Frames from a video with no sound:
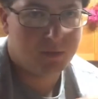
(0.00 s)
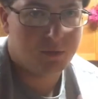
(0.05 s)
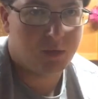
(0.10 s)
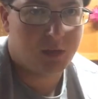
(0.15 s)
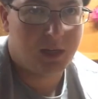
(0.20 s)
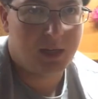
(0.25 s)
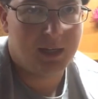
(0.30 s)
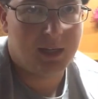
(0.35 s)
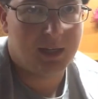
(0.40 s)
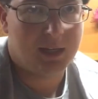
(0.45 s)
for
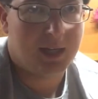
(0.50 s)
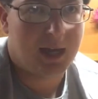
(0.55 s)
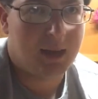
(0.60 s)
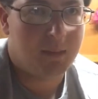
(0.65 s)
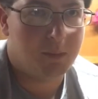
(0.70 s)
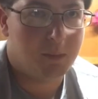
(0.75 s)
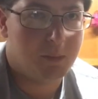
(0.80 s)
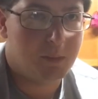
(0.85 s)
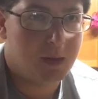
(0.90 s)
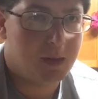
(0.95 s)
any
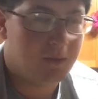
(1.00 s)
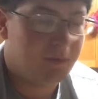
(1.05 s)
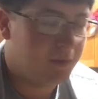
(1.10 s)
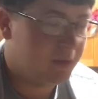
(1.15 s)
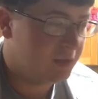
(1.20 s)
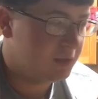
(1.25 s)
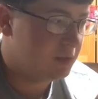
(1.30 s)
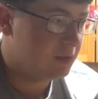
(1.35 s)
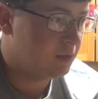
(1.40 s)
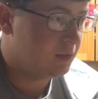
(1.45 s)
type of bait
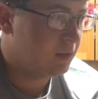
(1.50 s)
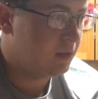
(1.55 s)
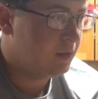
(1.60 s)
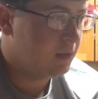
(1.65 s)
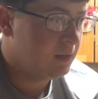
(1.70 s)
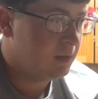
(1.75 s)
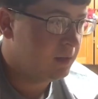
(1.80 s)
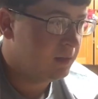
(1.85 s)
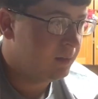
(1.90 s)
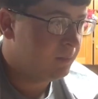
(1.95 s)
fishing.
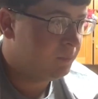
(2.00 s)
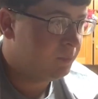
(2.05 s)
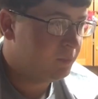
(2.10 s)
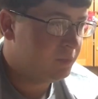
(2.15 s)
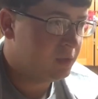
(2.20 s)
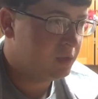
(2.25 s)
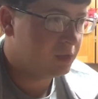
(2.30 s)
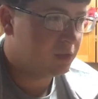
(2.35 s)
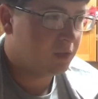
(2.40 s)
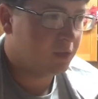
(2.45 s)

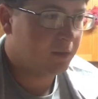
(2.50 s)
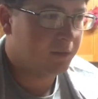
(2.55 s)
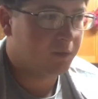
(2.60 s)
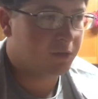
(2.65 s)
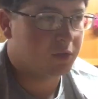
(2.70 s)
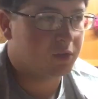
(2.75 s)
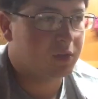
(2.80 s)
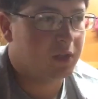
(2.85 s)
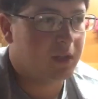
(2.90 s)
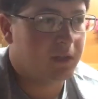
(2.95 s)
Just look for
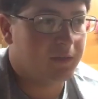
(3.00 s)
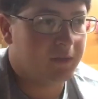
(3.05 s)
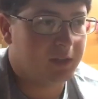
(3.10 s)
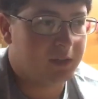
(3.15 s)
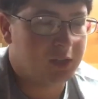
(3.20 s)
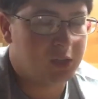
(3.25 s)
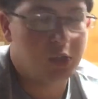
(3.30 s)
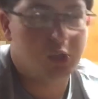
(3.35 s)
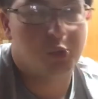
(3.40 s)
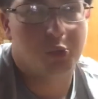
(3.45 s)
stuff
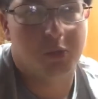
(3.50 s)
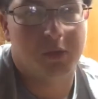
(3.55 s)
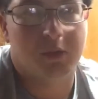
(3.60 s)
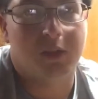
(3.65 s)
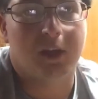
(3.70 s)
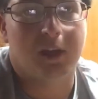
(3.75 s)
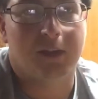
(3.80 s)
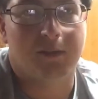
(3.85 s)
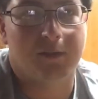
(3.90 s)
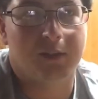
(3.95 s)
that you would
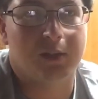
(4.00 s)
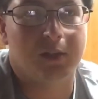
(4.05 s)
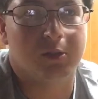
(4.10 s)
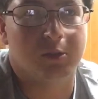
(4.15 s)
think fish